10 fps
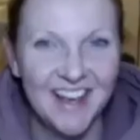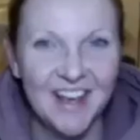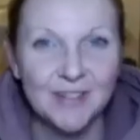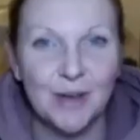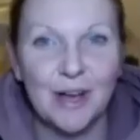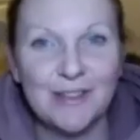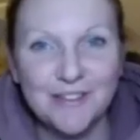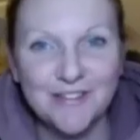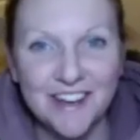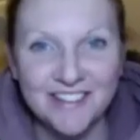So I hope you
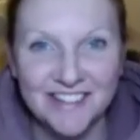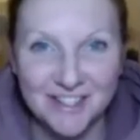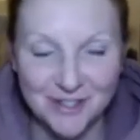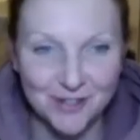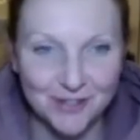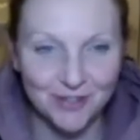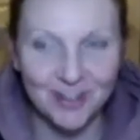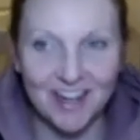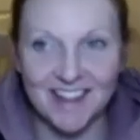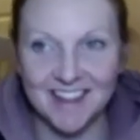found this useful,
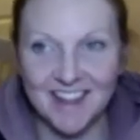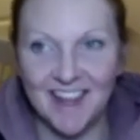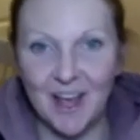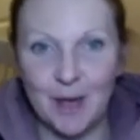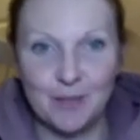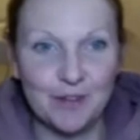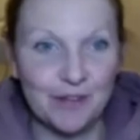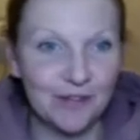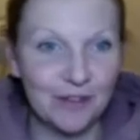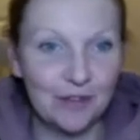and
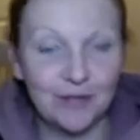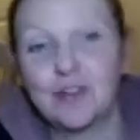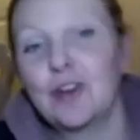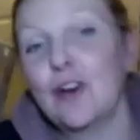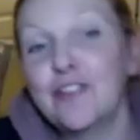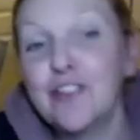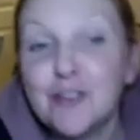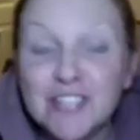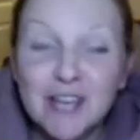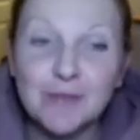you've got a few
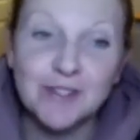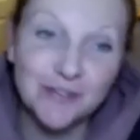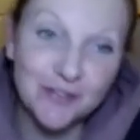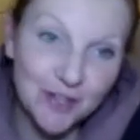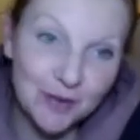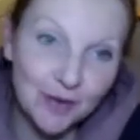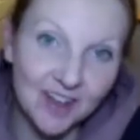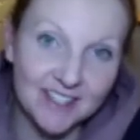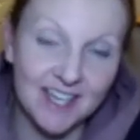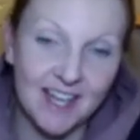tips and a few
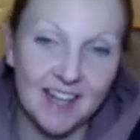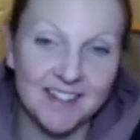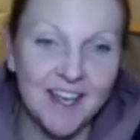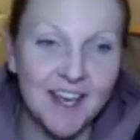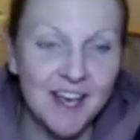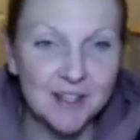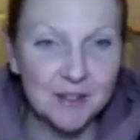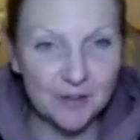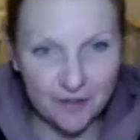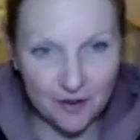ideas.
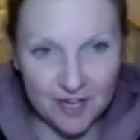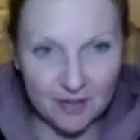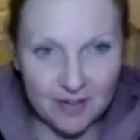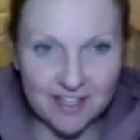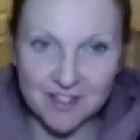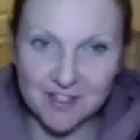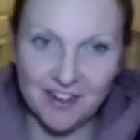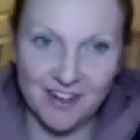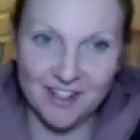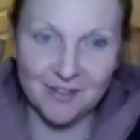So if for any reason you'd
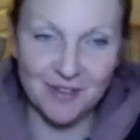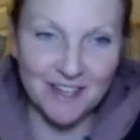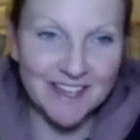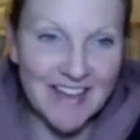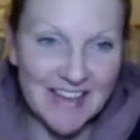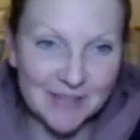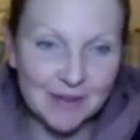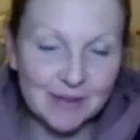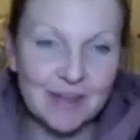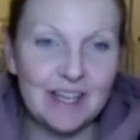like to reconnect
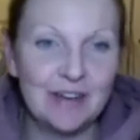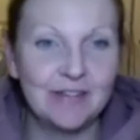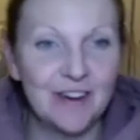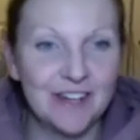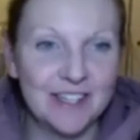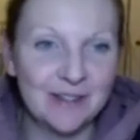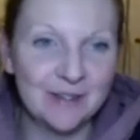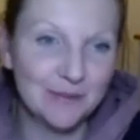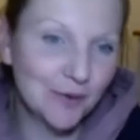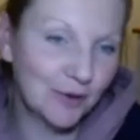with me or find out
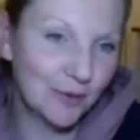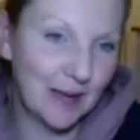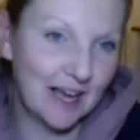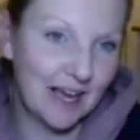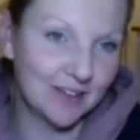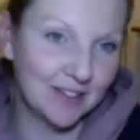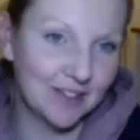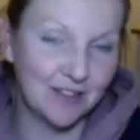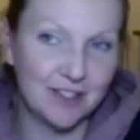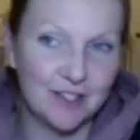some more about how to
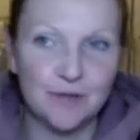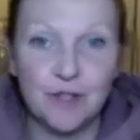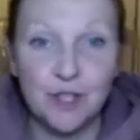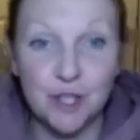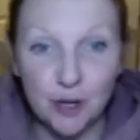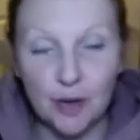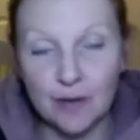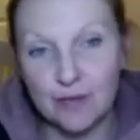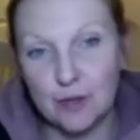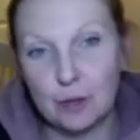do this for you
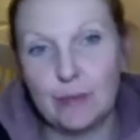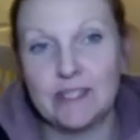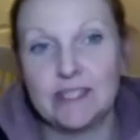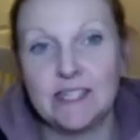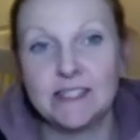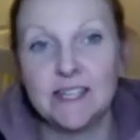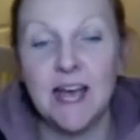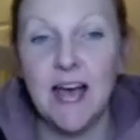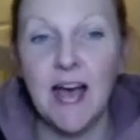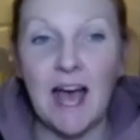and for your business,
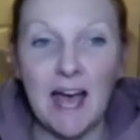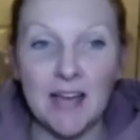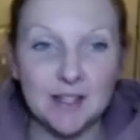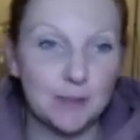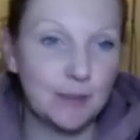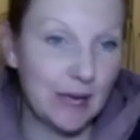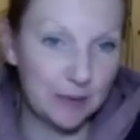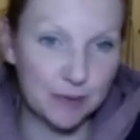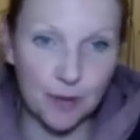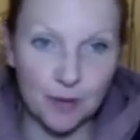and to
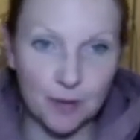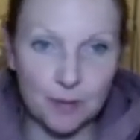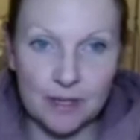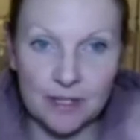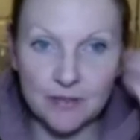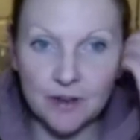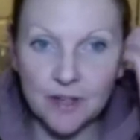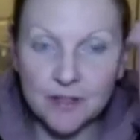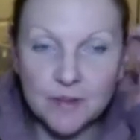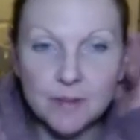perhaps work with me to
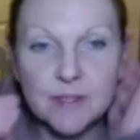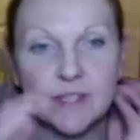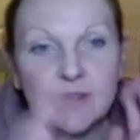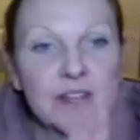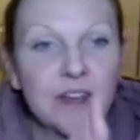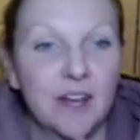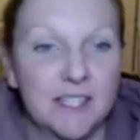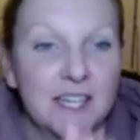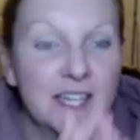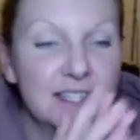find some specific
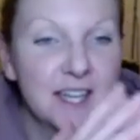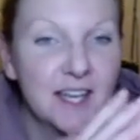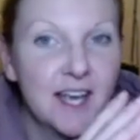ideas,